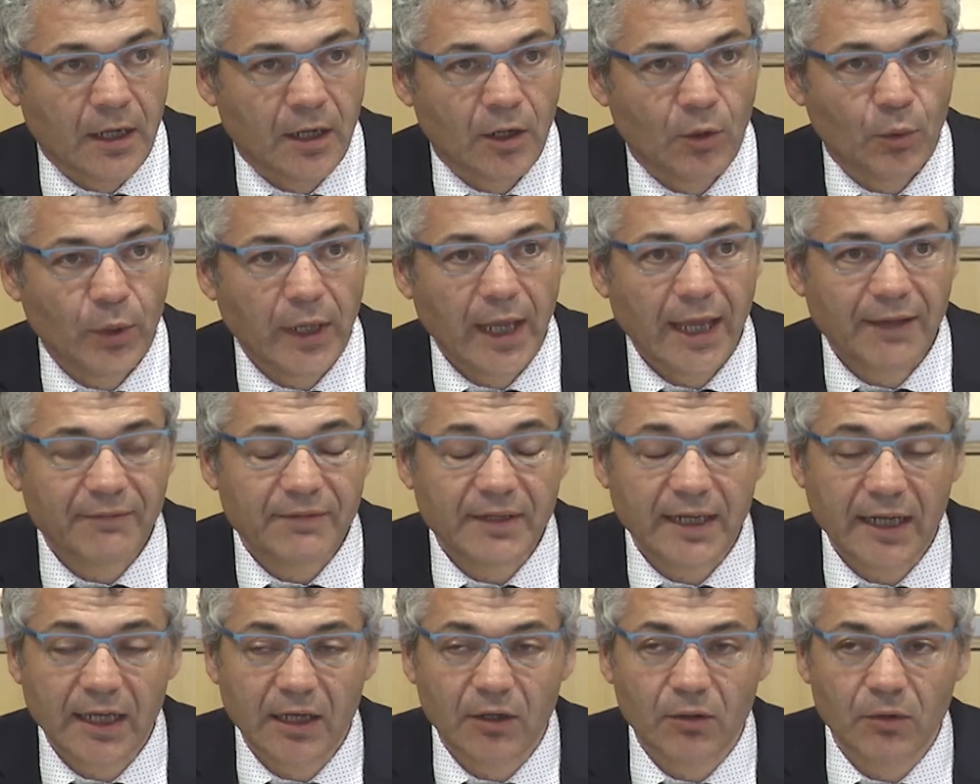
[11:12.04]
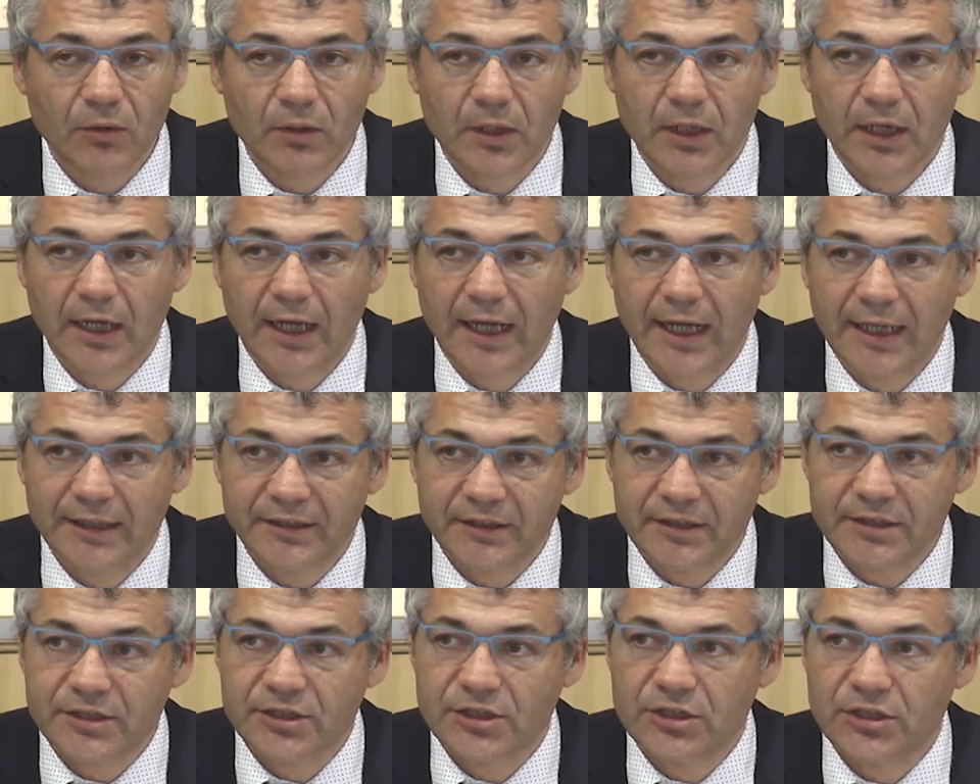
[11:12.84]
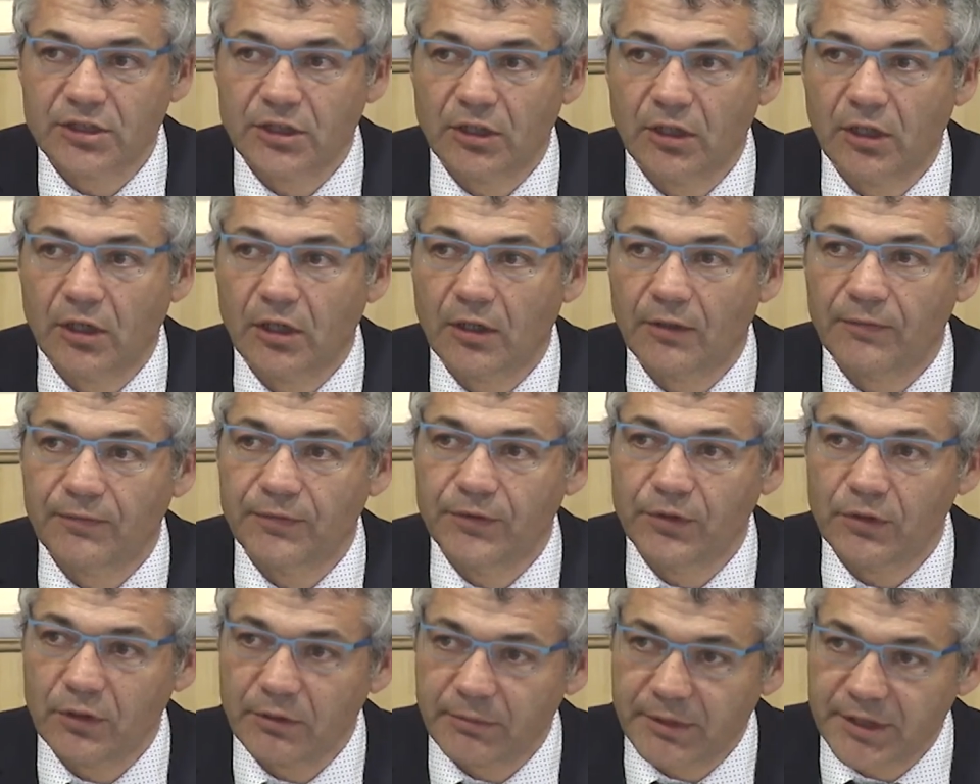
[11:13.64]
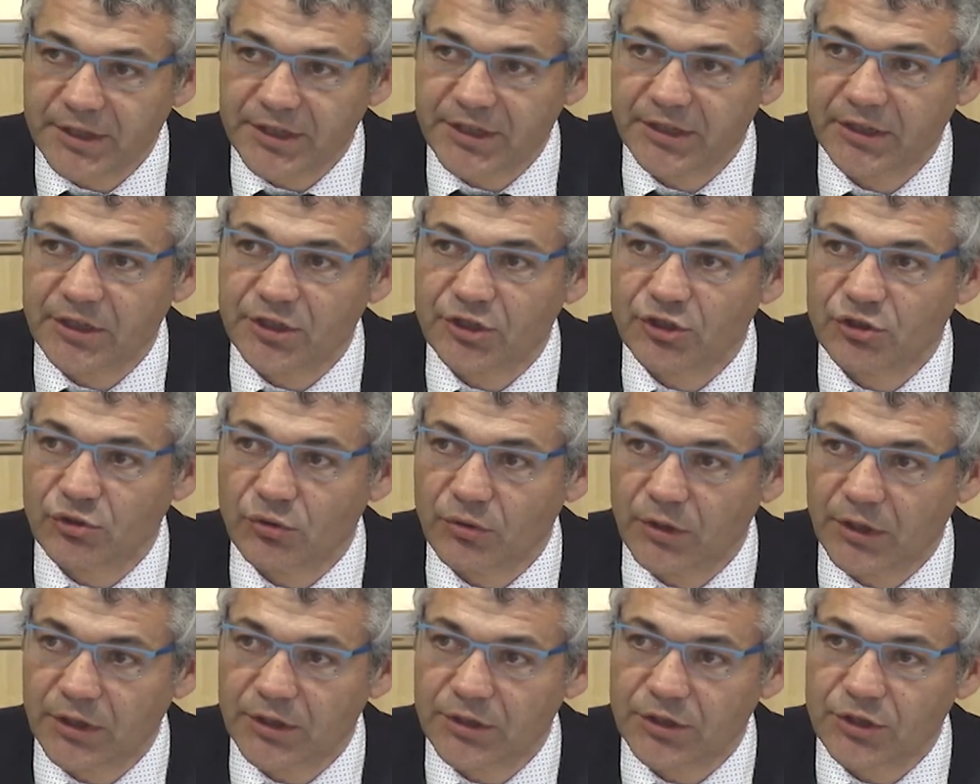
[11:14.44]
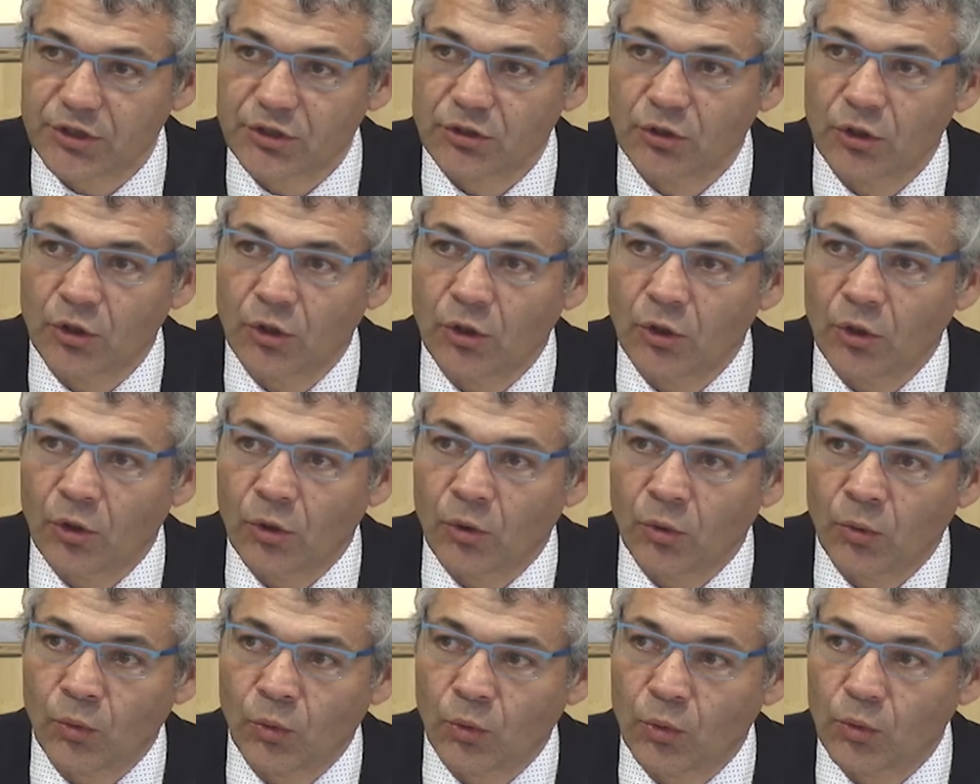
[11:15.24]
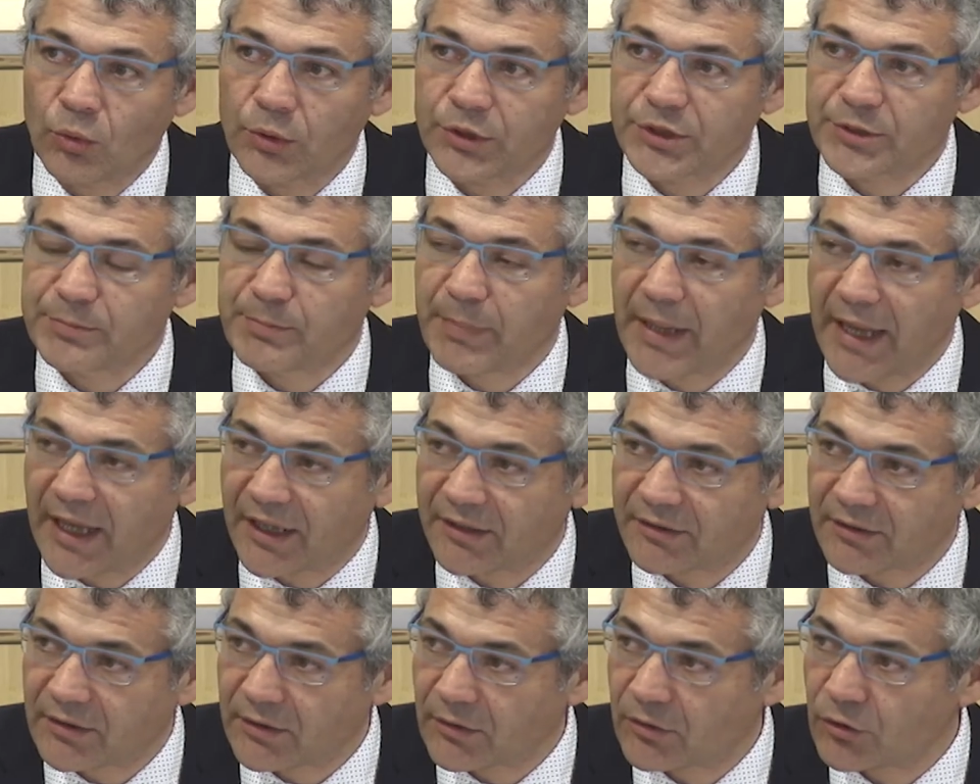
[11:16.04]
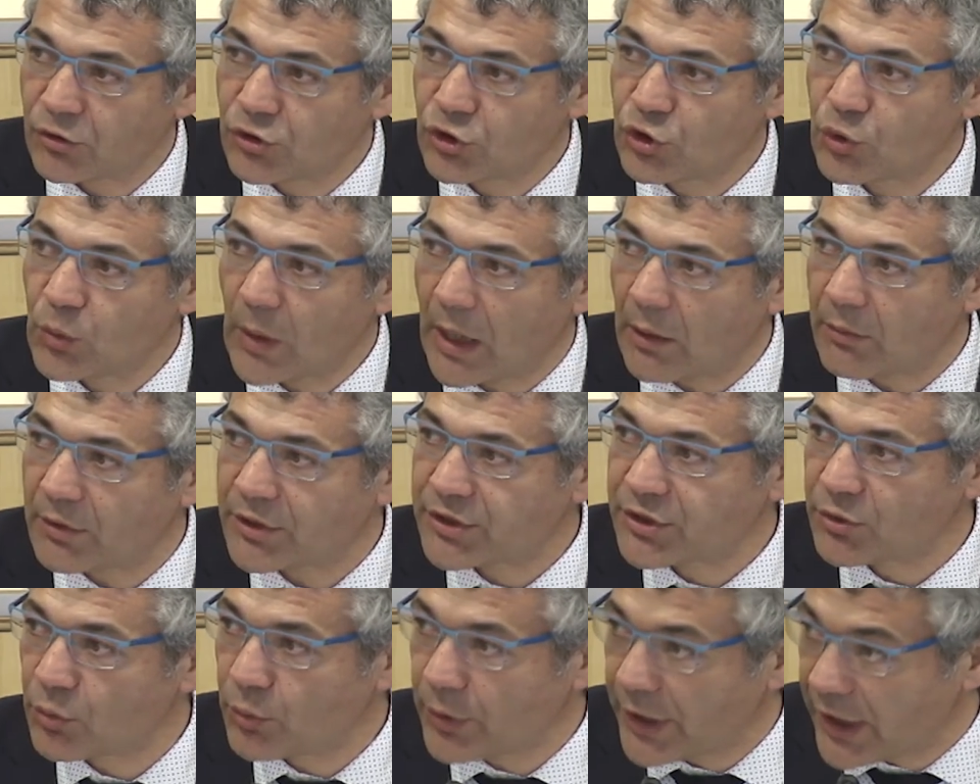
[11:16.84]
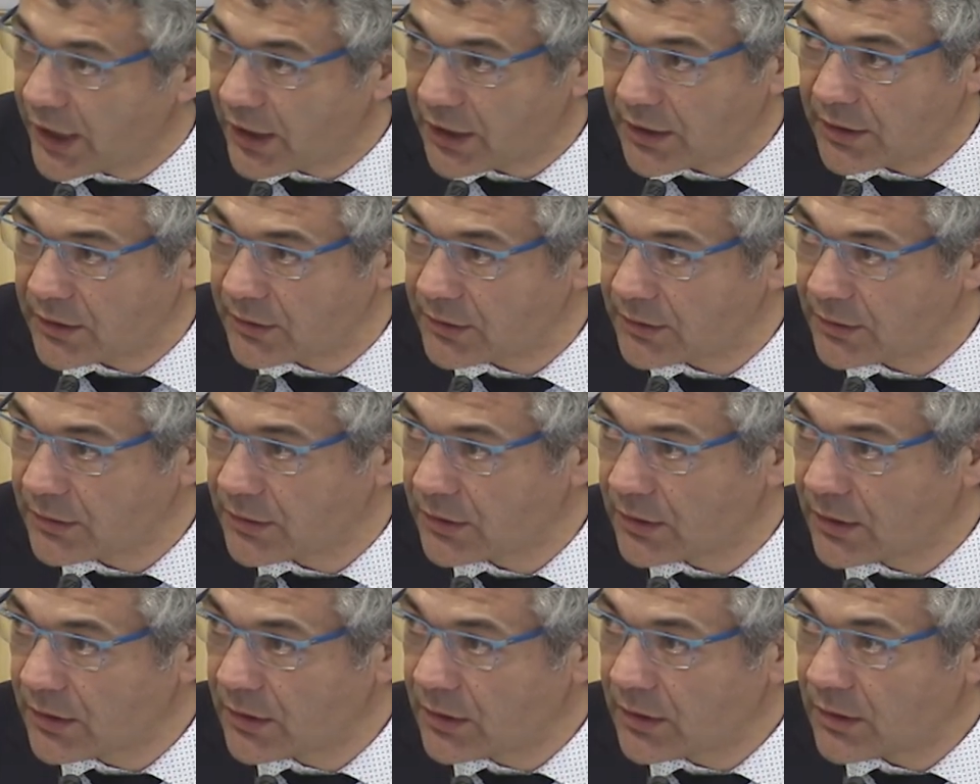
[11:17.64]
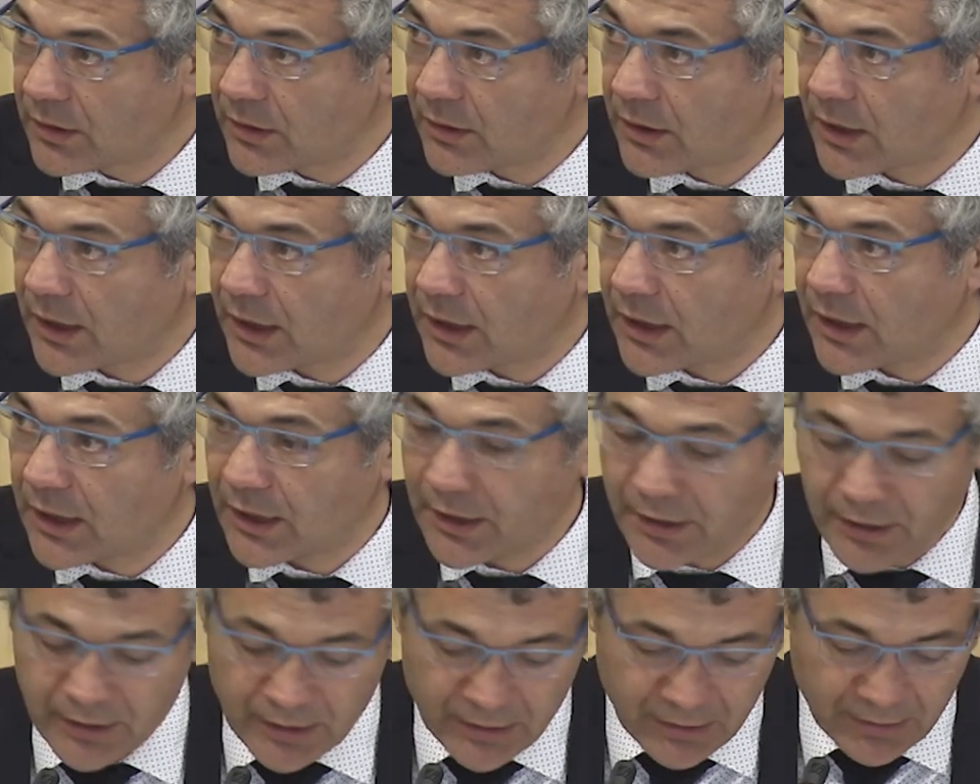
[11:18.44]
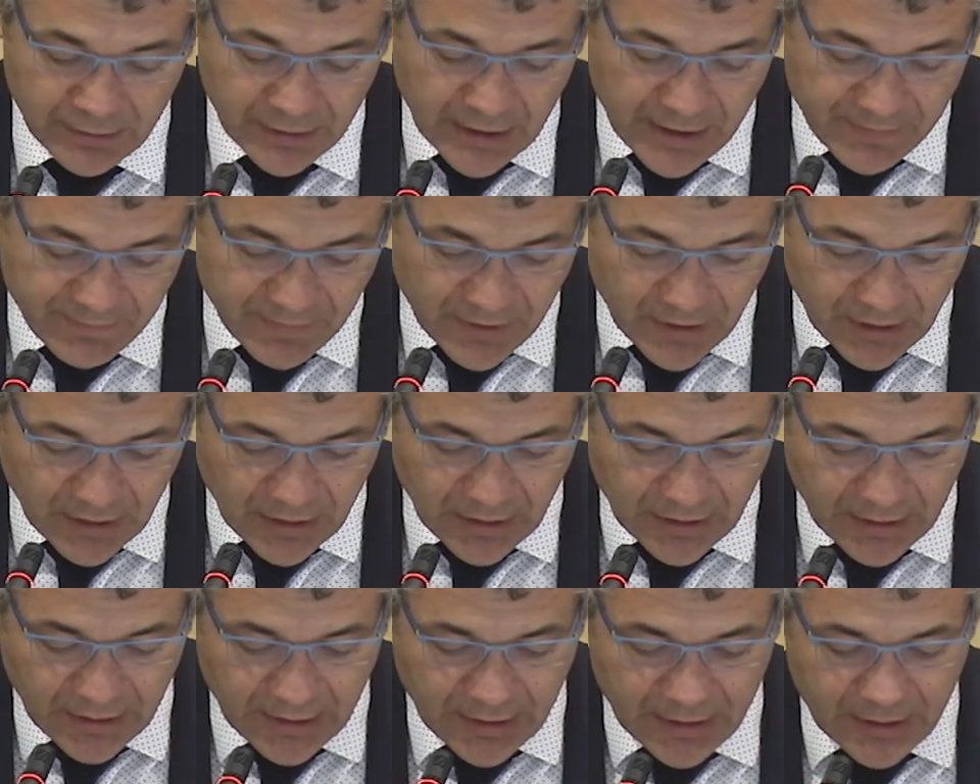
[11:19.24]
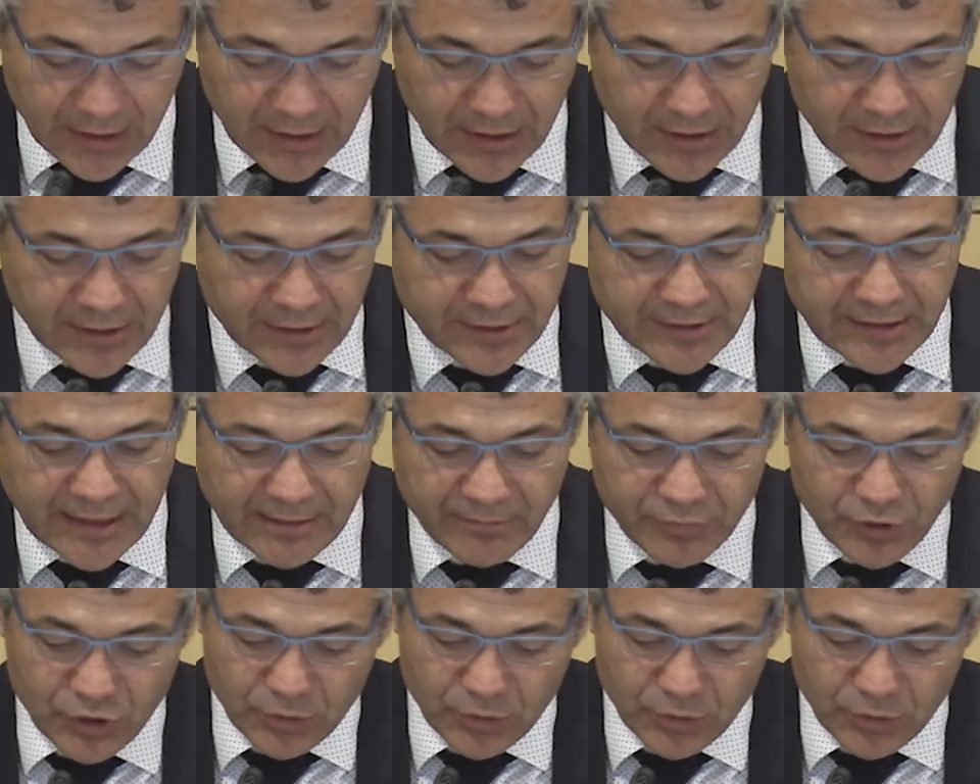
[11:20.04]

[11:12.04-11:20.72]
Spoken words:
We have now hundreds of university students who spend 2 hours a week giving some